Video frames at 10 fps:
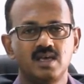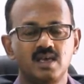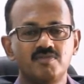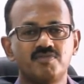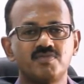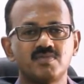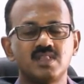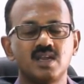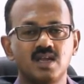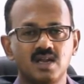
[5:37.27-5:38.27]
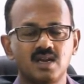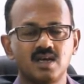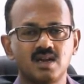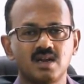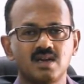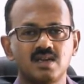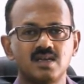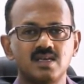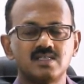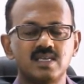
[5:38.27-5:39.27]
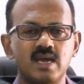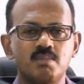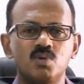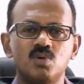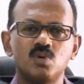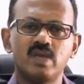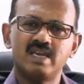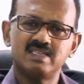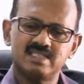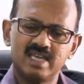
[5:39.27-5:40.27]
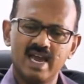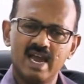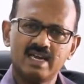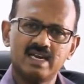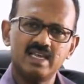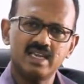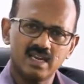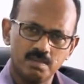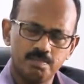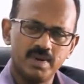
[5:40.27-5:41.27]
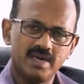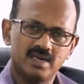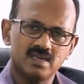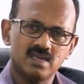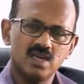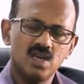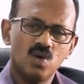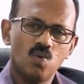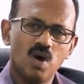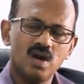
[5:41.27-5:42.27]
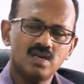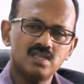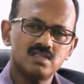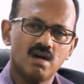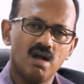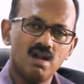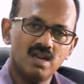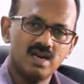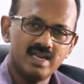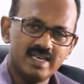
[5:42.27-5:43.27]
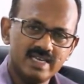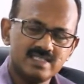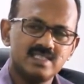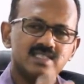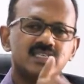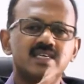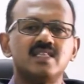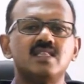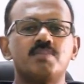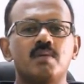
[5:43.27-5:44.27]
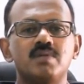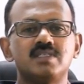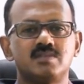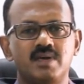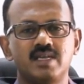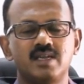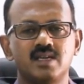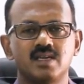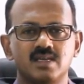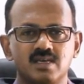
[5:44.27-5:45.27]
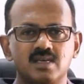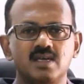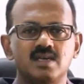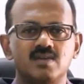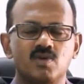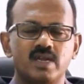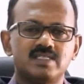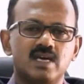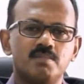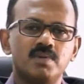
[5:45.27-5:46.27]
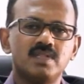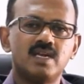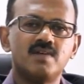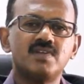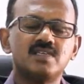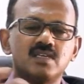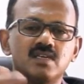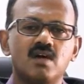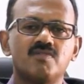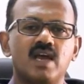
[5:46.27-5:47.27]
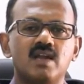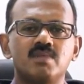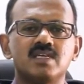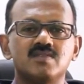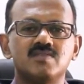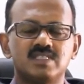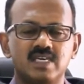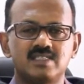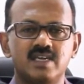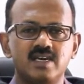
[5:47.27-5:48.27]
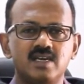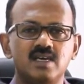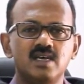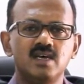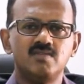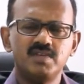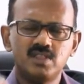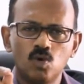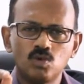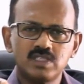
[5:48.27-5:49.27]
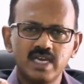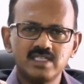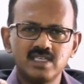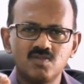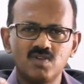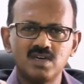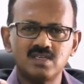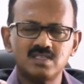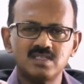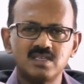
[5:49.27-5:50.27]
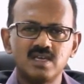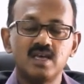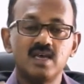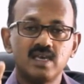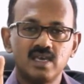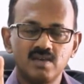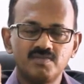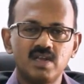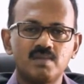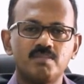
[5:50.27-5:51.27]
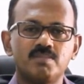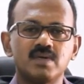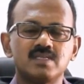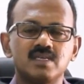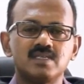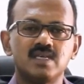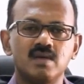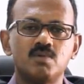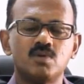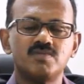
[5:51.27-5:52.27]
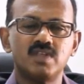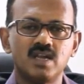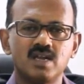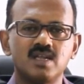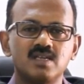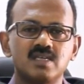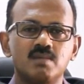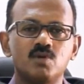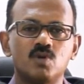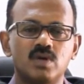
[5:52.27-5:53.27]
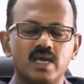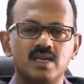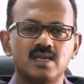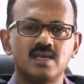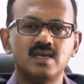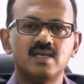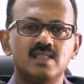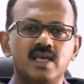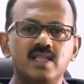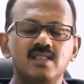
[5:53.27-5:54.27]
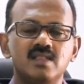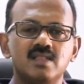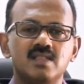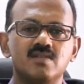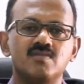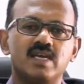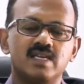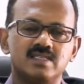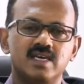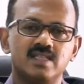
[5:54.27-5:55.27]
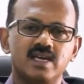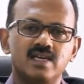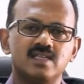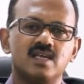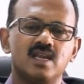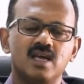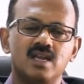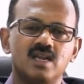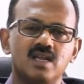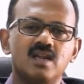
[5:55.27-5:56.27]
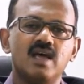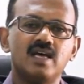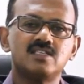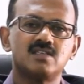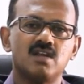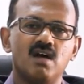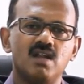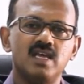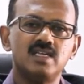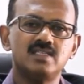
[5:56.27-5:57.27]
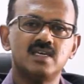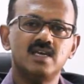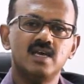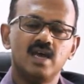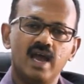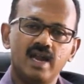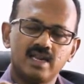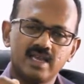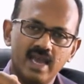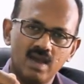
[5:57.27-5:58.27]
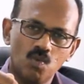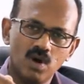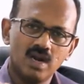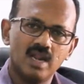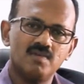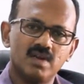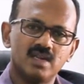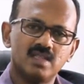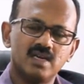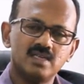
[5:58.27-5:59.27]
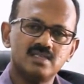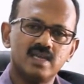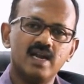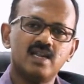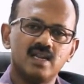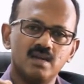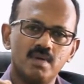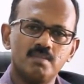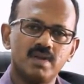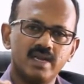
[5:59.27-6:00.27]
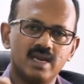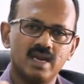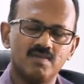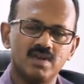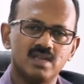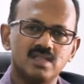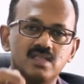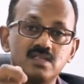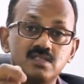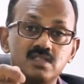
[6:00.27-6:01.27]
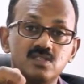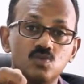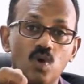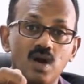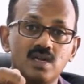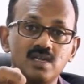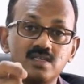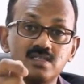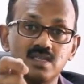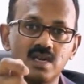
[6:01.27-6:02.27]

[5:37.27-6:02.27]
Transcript: if the learner is able to exactly repeat what is already existing in the published material. For example, the definition of calibration which I said, without change in words. If the person is able to, if the learner is able to tell, then we can say that the learner has knowledge at K1 level, that is at remembering level. This is what is